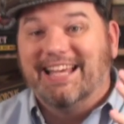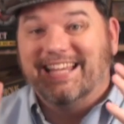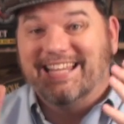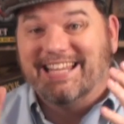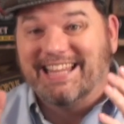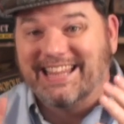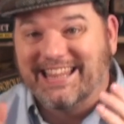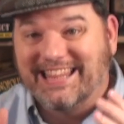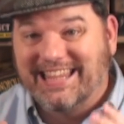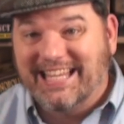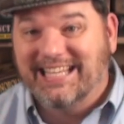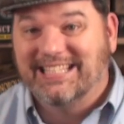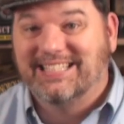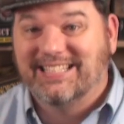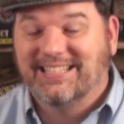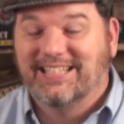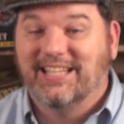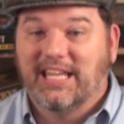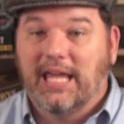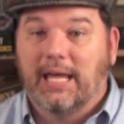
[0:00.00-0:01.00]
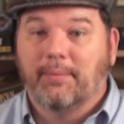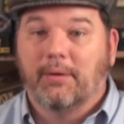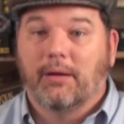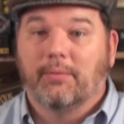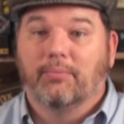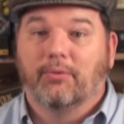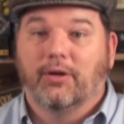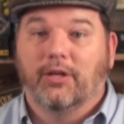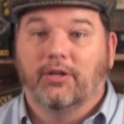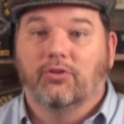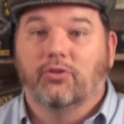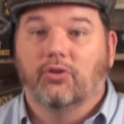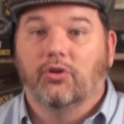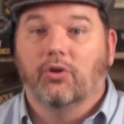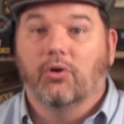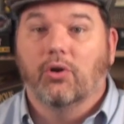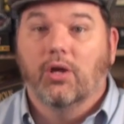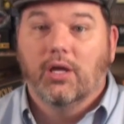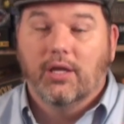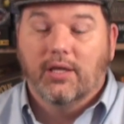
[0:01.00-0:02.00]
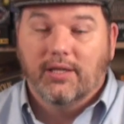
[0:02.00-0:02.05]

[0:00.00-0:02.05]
this is the game I bring to you.